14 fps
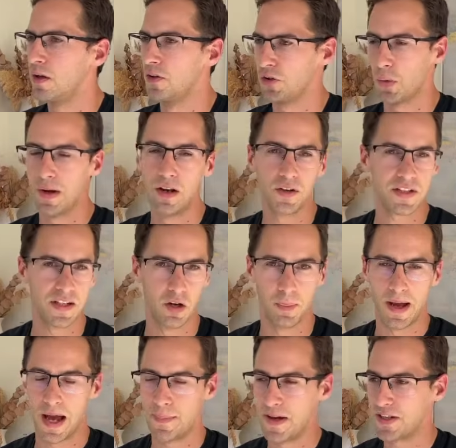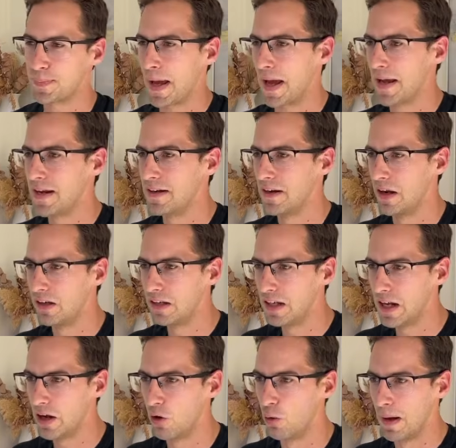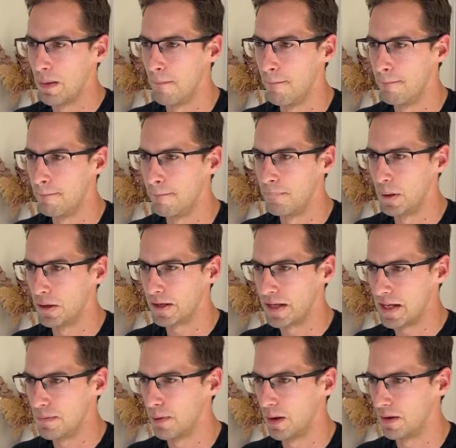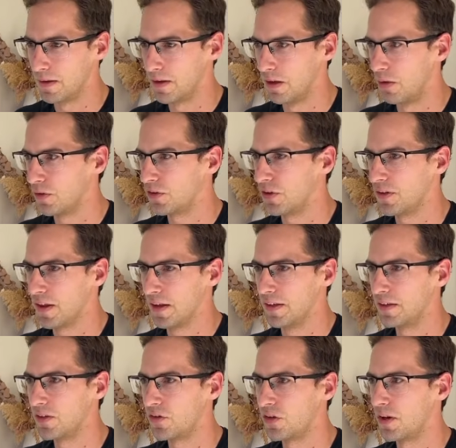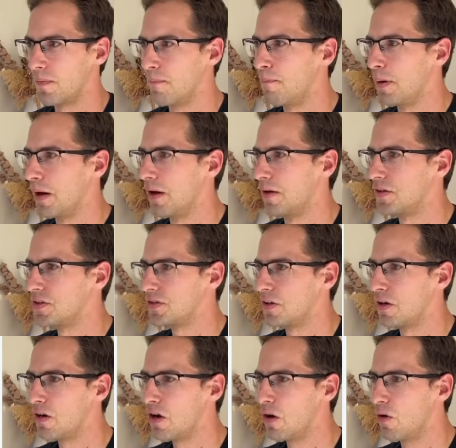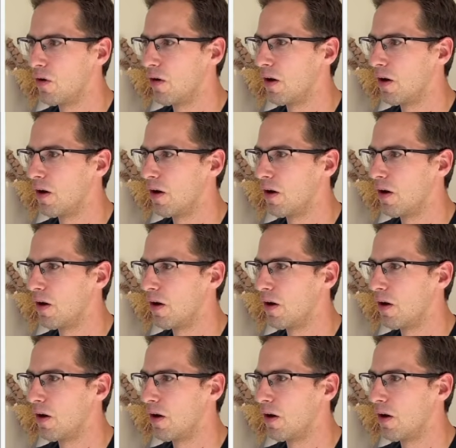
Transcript: So it looks a little bit MS Paint, a little bit buggy by the looks of things, but not